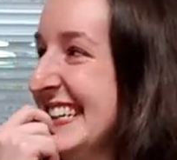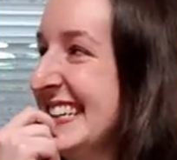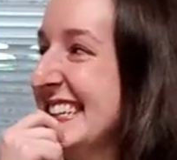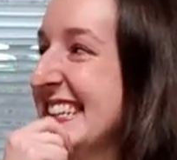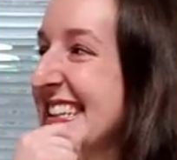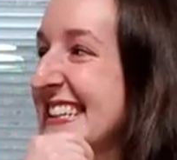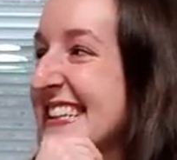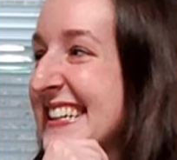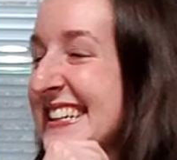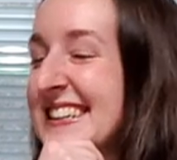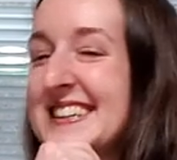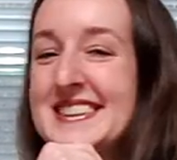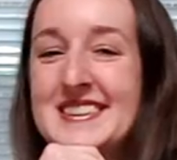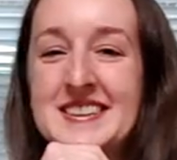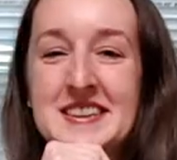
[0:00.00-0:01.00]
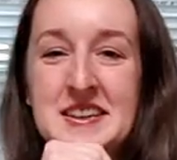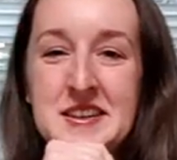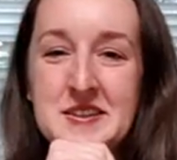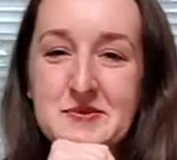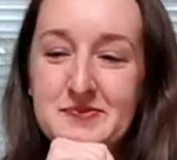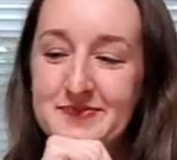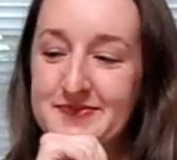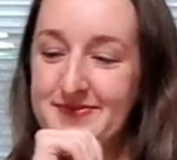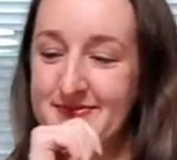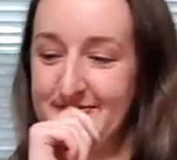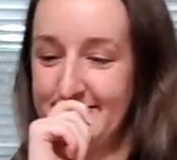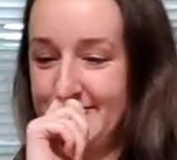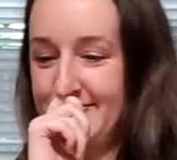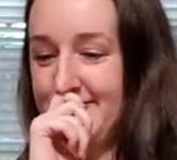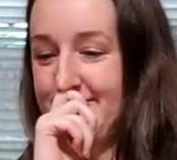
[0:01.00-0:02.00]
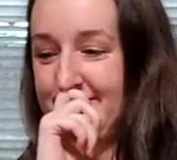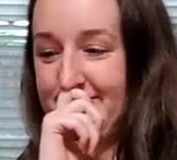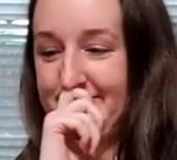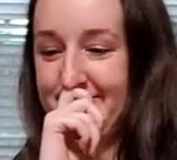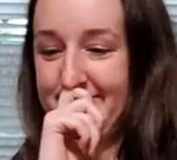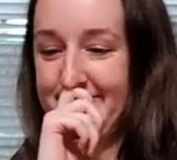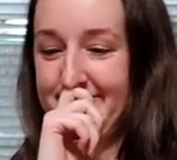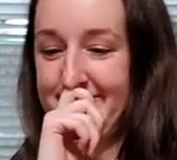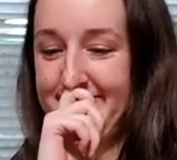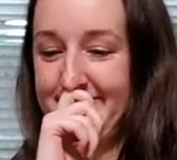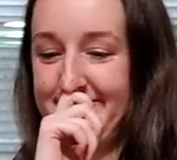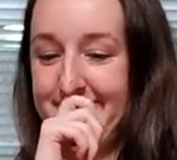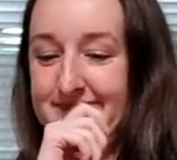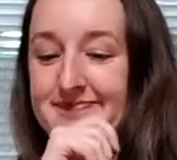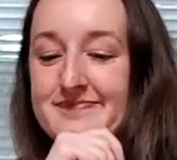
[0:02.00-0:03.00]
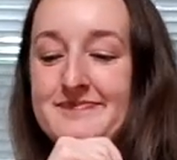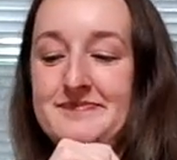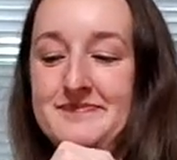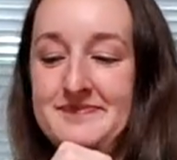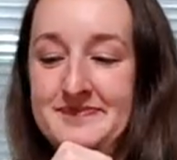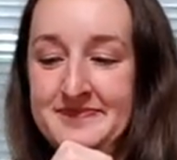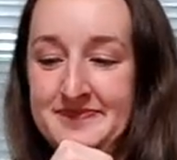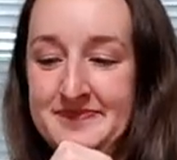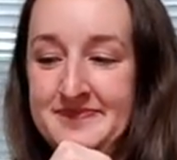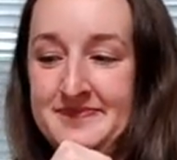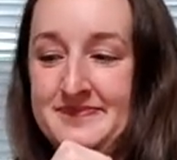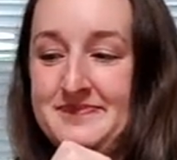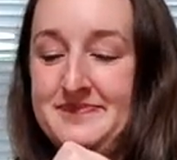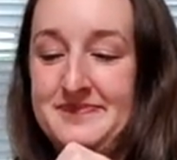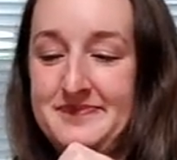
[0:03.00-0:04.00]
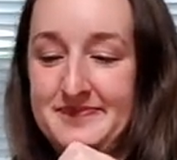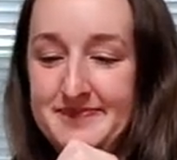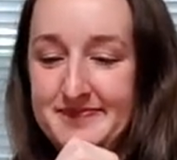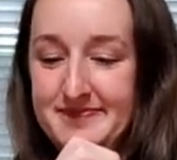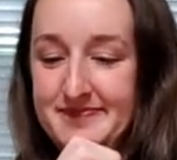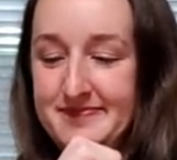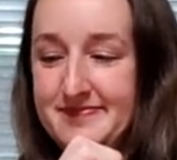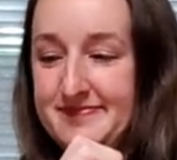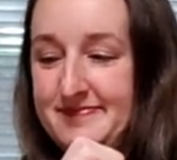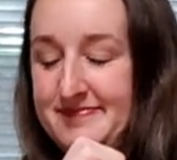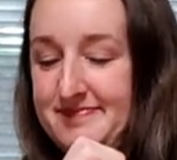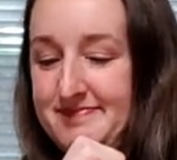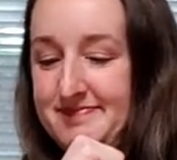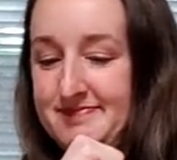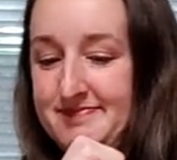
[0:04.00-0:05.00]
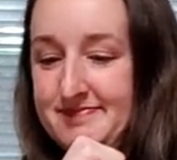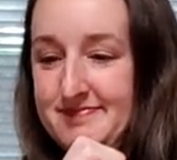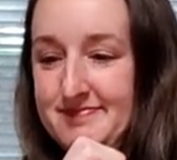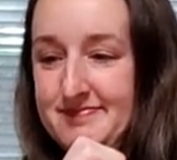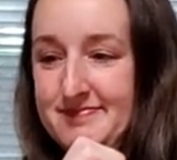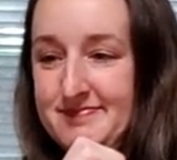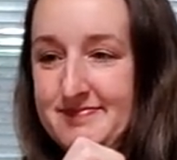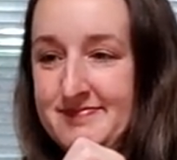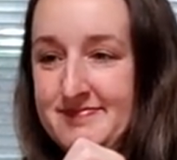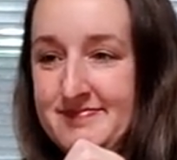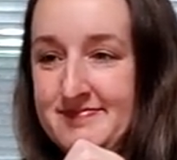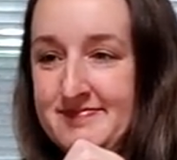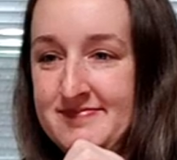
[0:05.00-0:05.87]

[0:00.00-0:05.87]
No words are spoken by the person on screen.